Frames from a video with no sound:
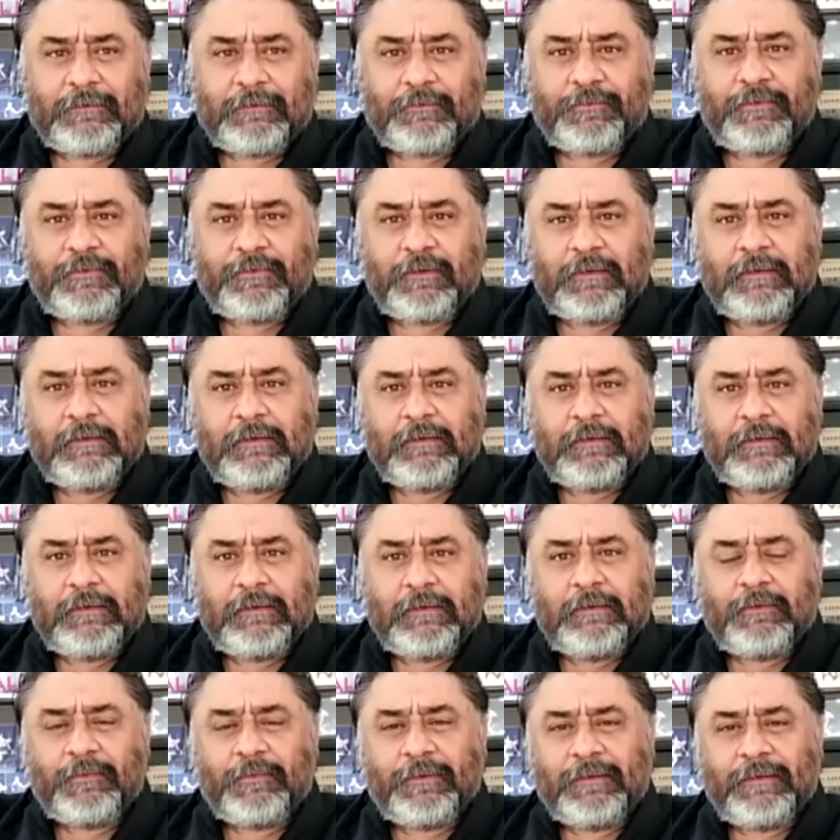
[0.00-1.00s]
was
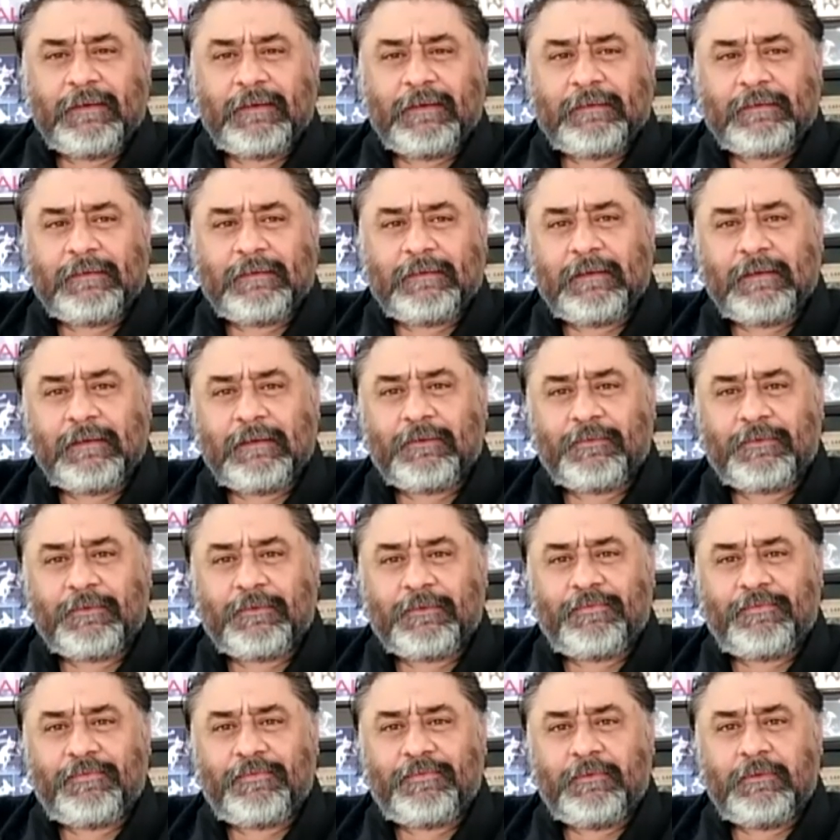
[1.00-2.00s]
the one that had the letter
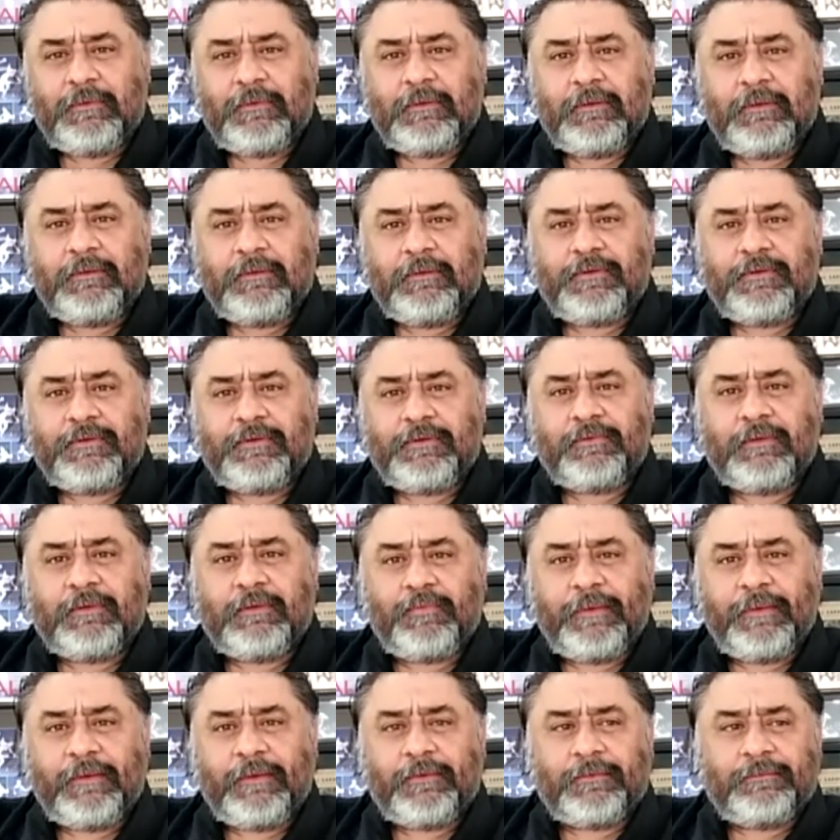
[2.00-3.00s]
was
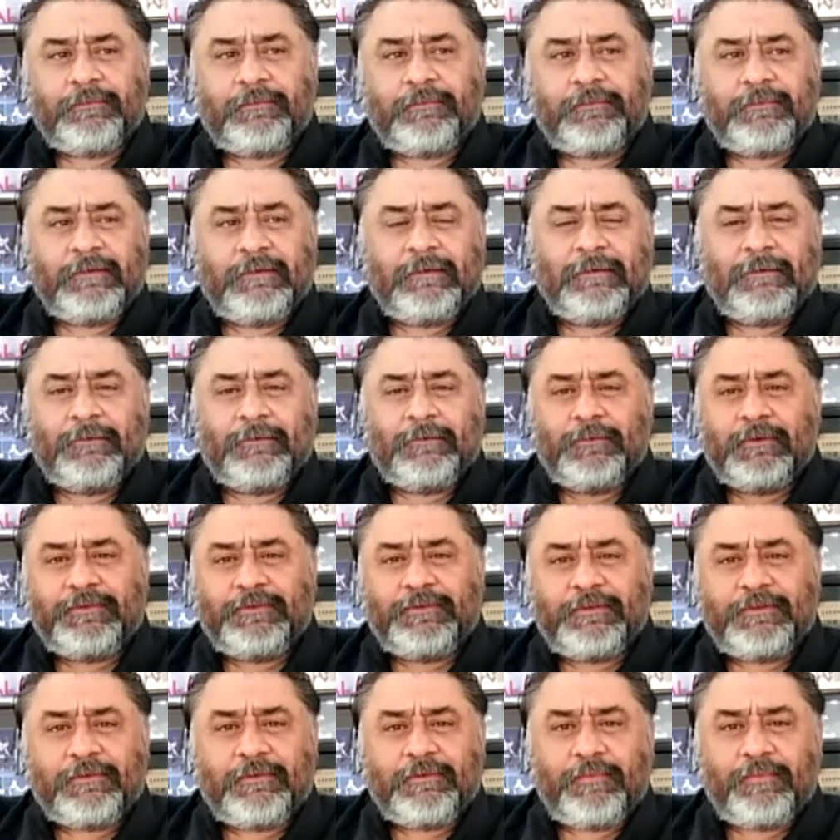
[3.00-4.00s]
Joseph Weagle.
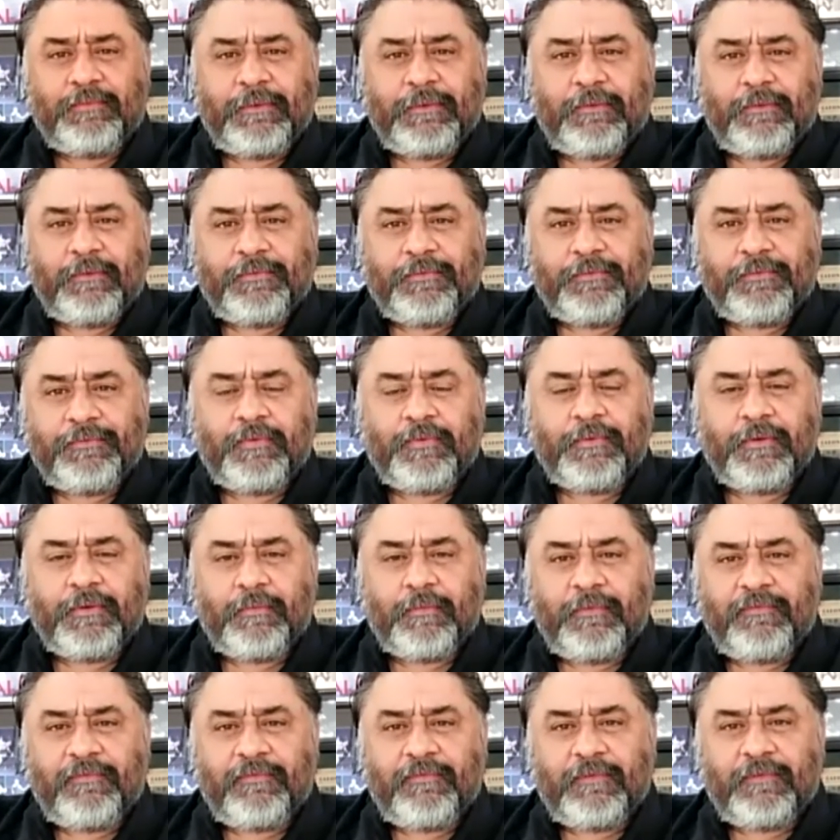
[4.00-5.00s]
Well, Joseph Weagle was nowhere
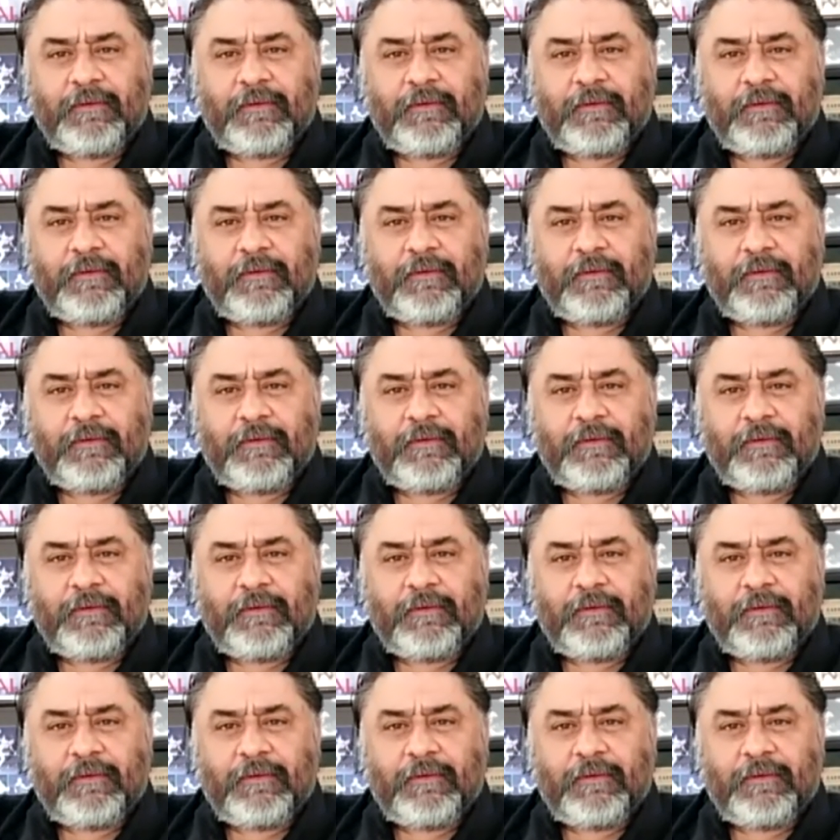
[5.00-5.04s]
to be